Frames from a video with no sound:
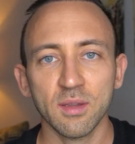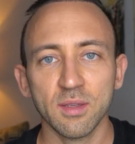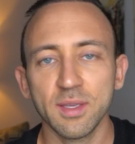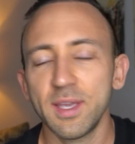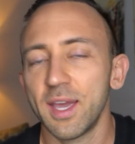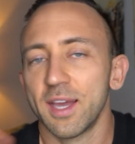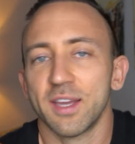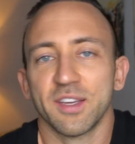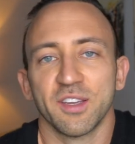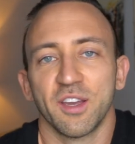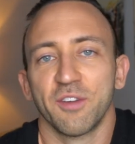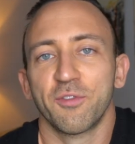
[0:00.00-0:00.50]

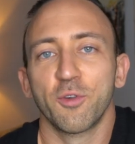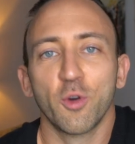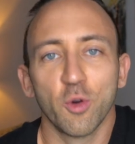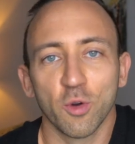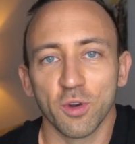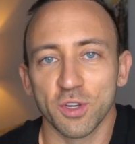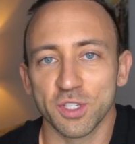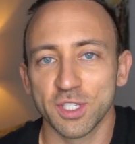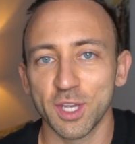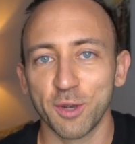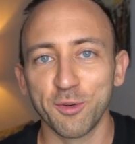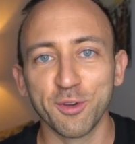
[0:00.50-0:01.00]
Yeah, of
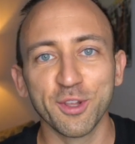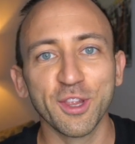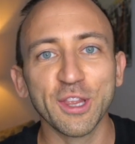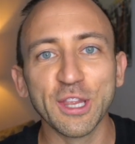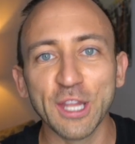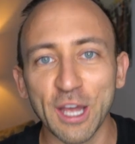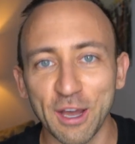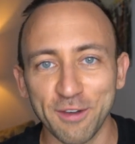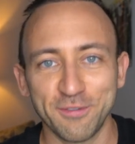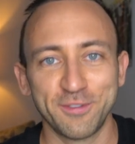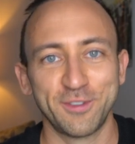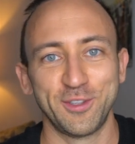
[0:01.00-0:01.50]
course, I would
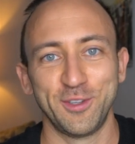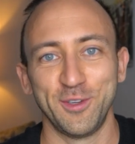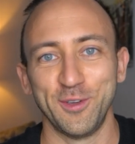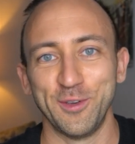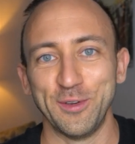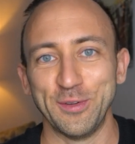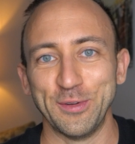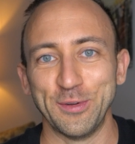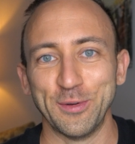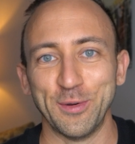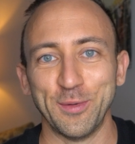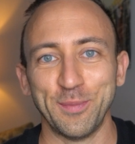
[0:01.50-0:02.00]
love
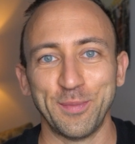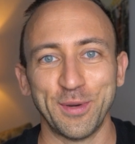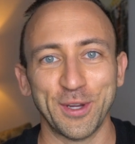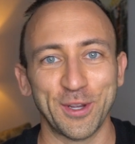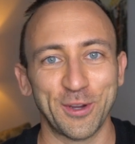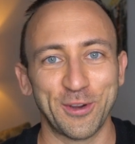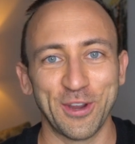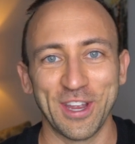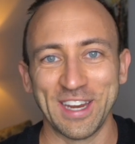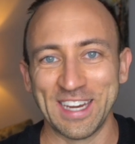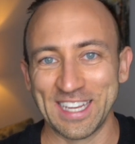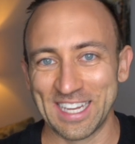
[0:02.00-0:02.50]
to
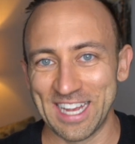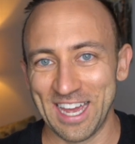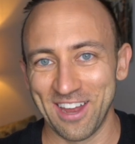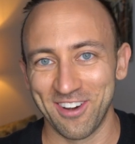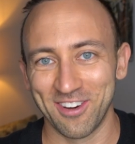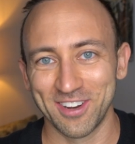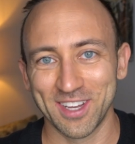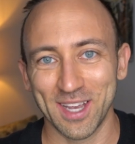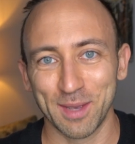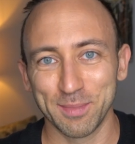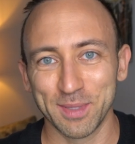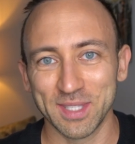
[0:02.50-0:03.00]
put granite
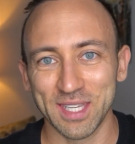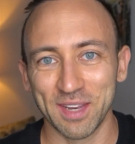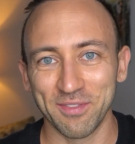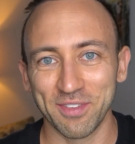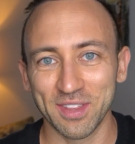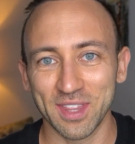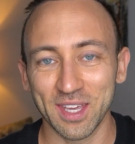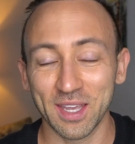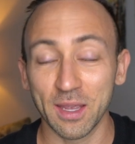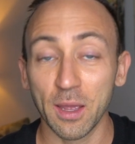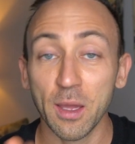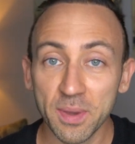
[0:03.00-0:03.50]
countertops and
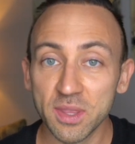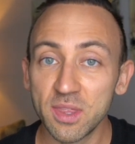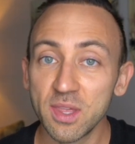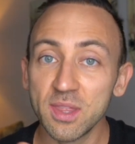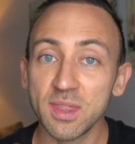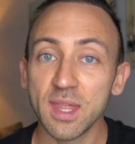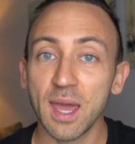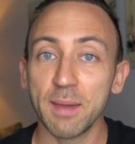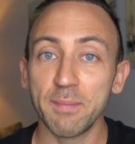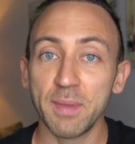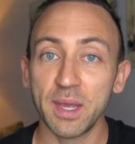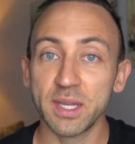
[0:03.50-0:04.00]
everything, but
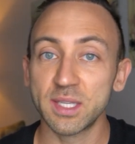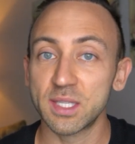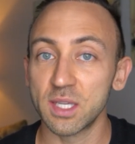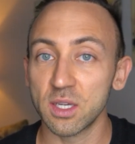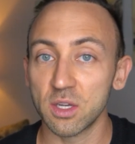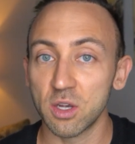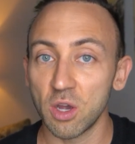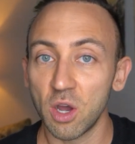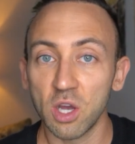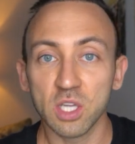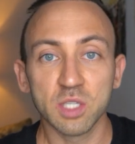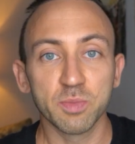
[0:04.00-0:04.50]
then that makes
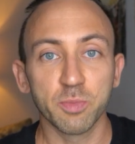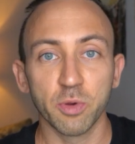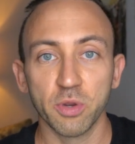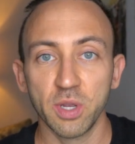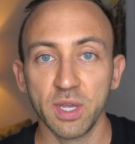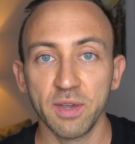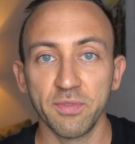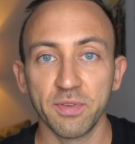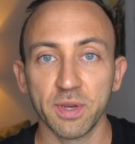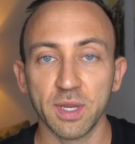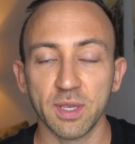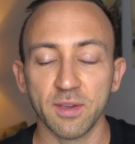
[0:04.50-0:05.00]
it cost
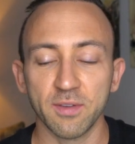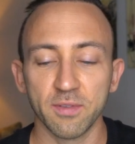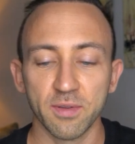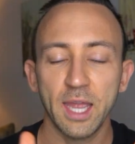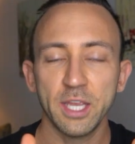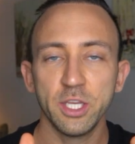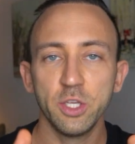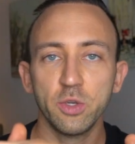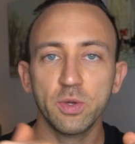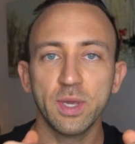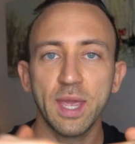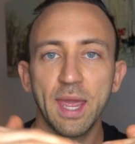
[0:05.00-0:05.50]
prohibitive,
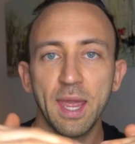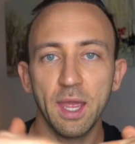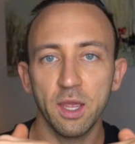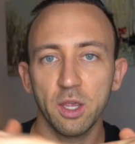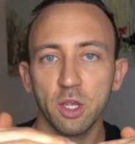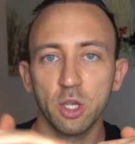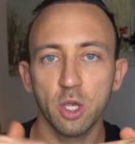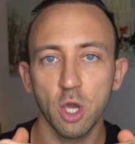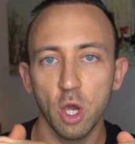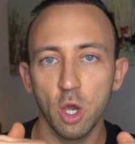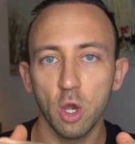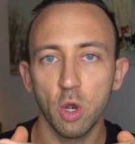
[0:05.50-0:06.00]
and you
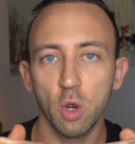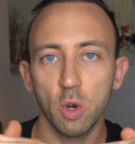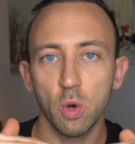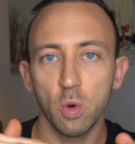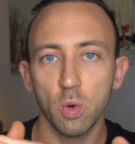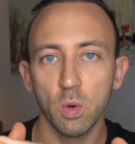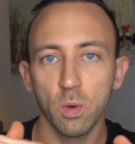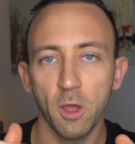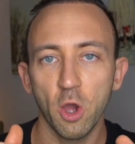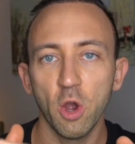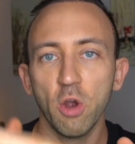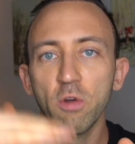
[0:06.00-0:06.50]
can't
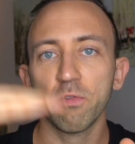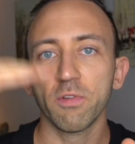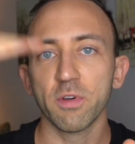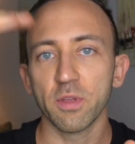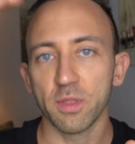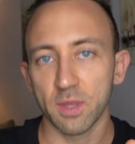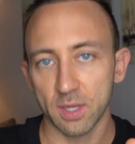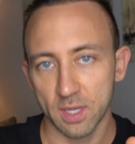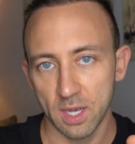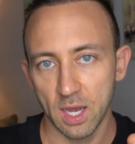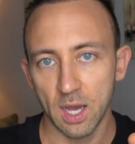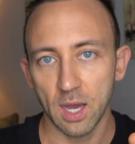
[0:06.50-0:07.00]
go over
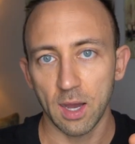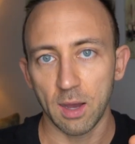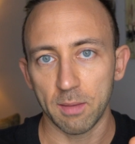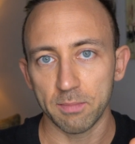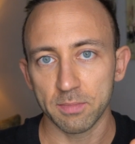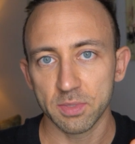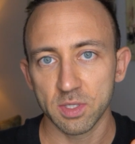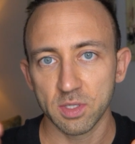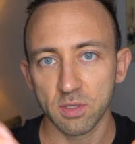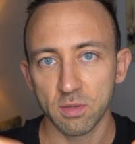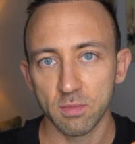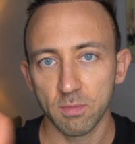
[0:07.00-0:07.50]
the
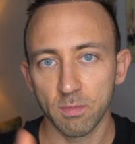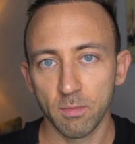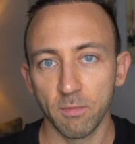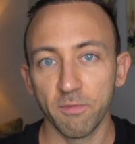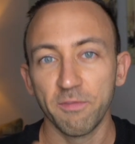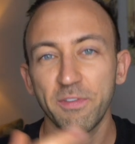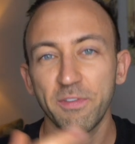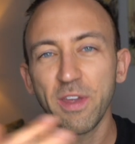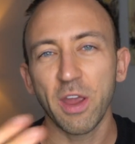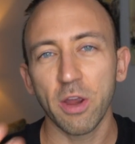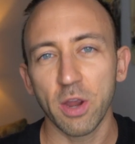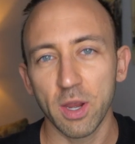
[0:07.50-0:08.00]
comps
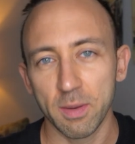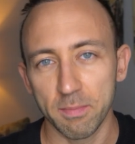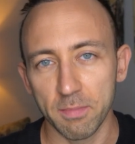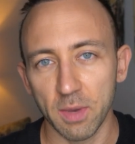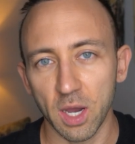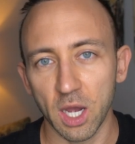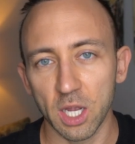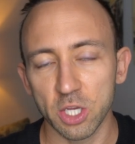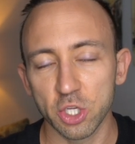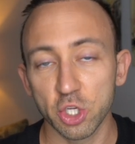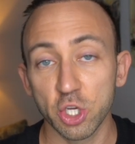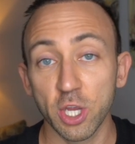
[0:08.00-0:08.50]
very
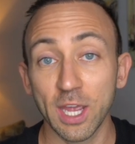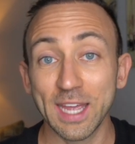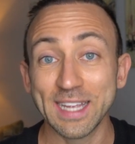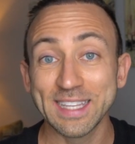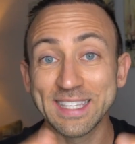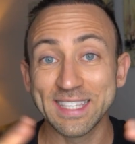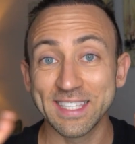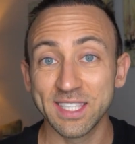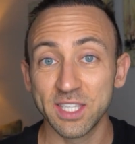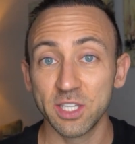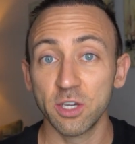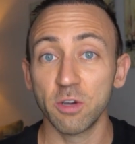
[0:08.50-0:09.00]
much and
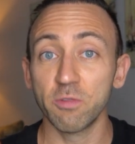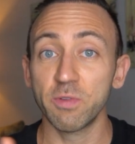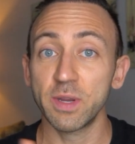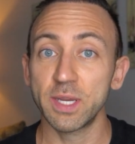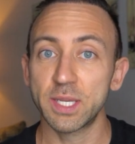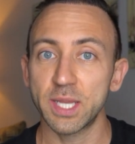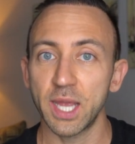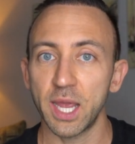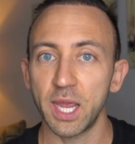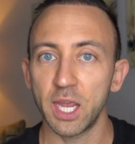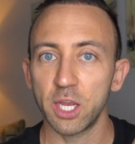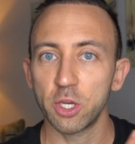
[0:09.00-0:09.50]
still
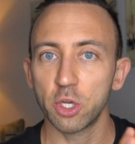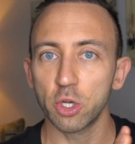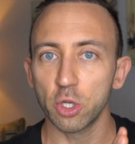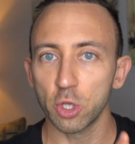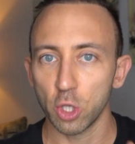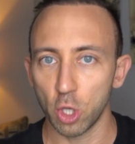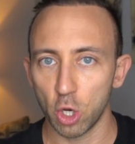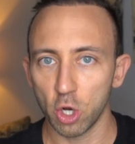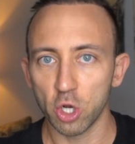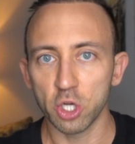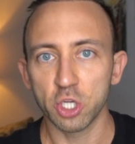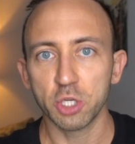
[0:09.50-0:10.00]
retain your
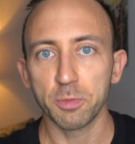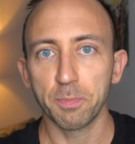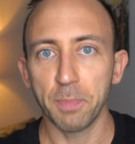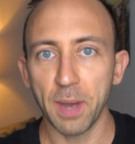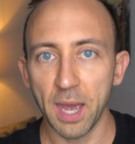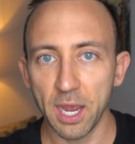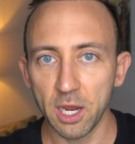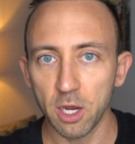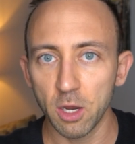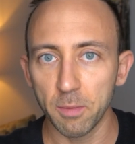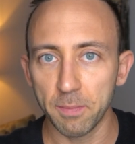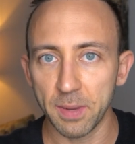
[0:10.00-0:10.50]
large
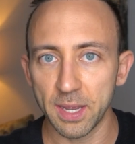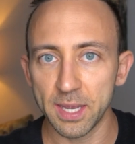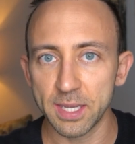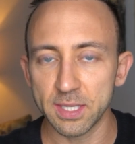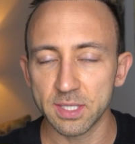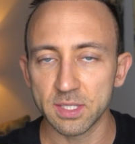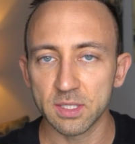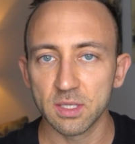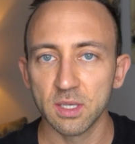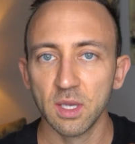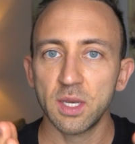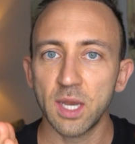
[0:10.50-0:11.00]
buyer
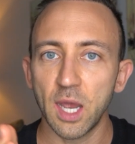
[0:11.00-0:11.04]
base.